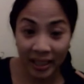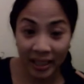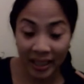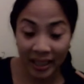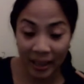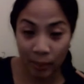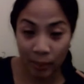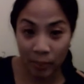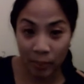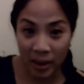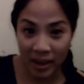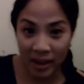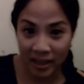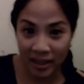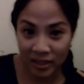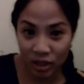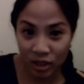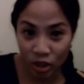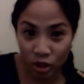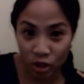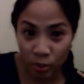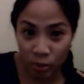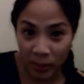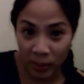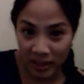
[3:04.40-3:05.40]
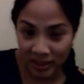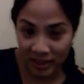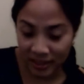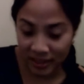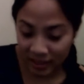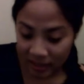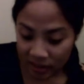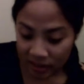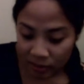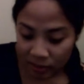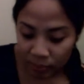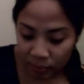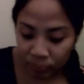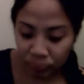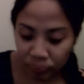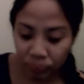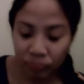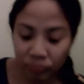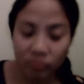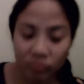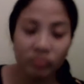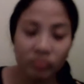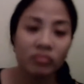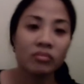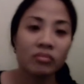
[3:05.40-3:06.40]
and Badass Coach Basics.
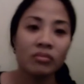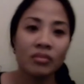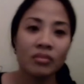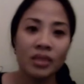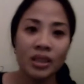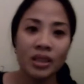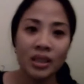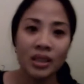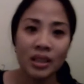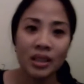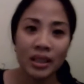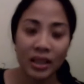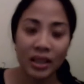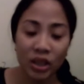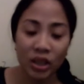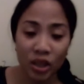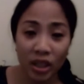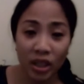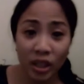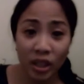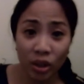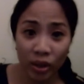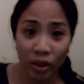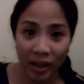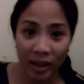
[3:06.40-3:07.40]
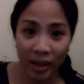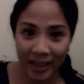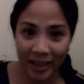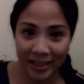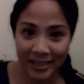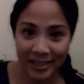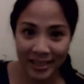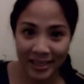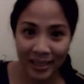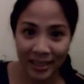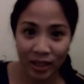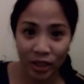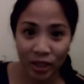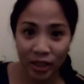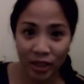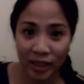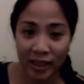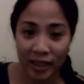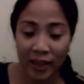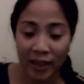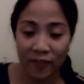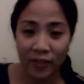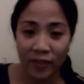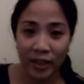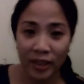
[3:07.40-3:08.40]
You can go ahead and take a look at
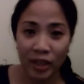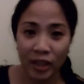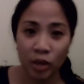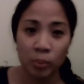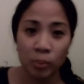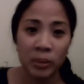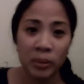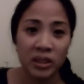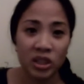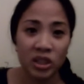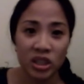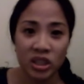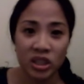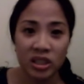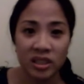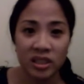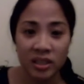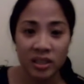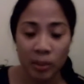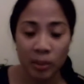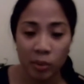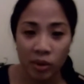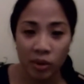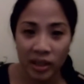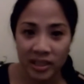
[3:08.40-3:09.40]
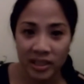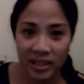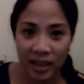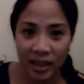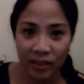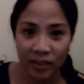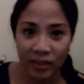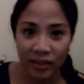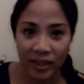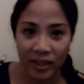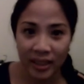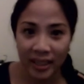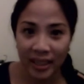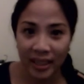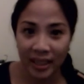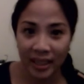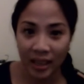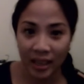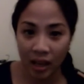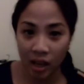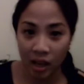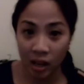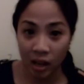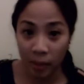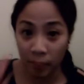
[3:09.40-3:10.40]
that video, but just to summarize everything
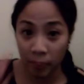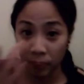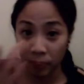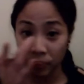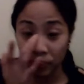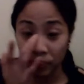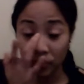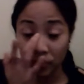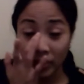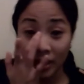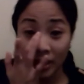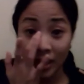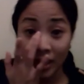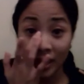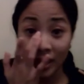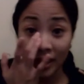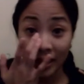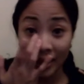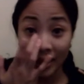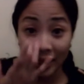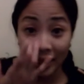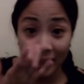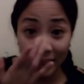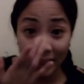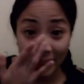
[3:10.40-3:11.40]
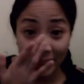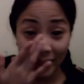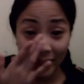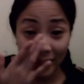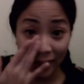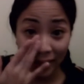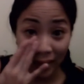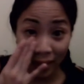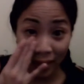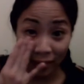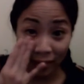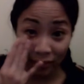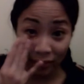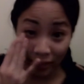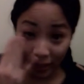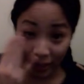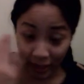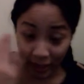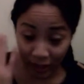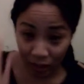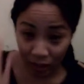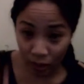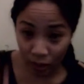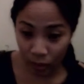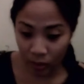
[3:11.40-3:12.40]
in that
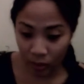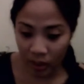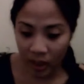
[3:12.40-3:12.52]
video,